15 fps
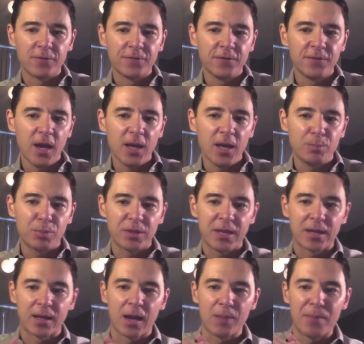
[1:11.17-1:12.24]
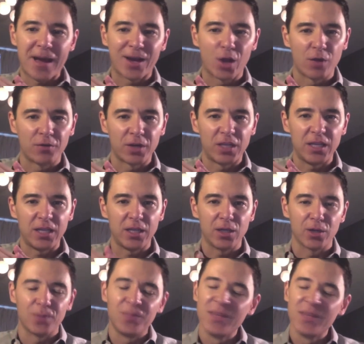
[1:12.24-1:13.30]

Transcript: flight, but then come back over here.